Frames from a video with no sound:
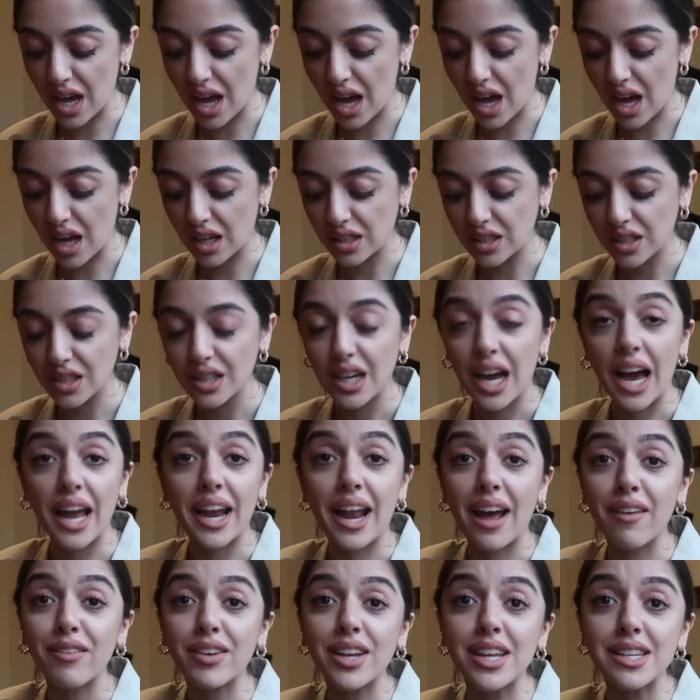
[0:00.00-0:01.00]

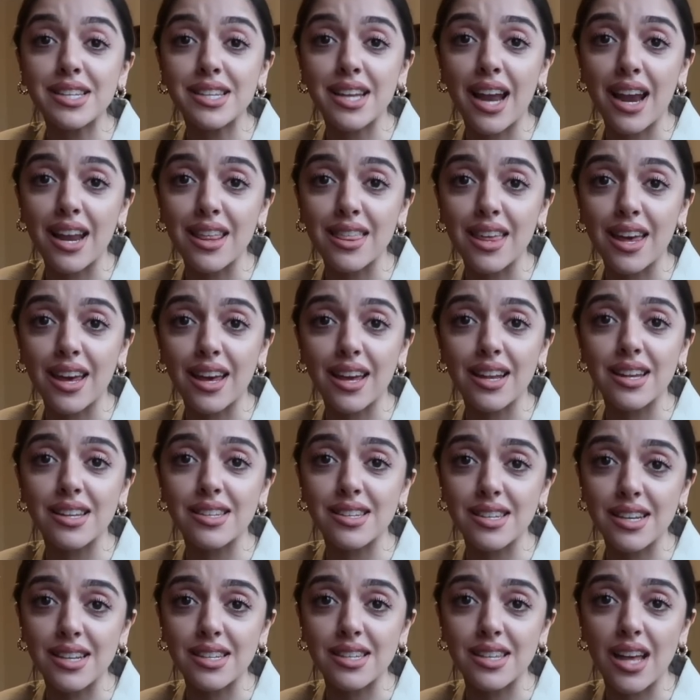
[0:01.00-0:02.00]
and I haven't eaten anything, and
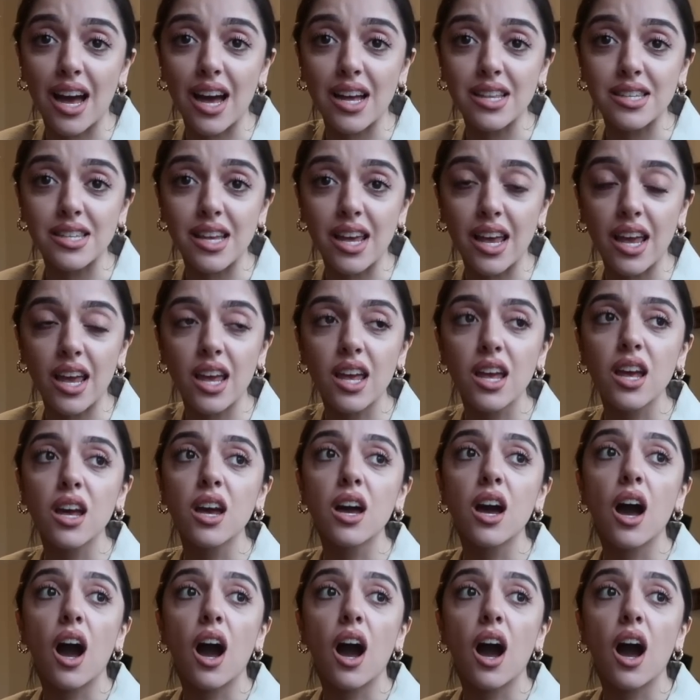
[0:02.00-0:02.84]
it's 6:30.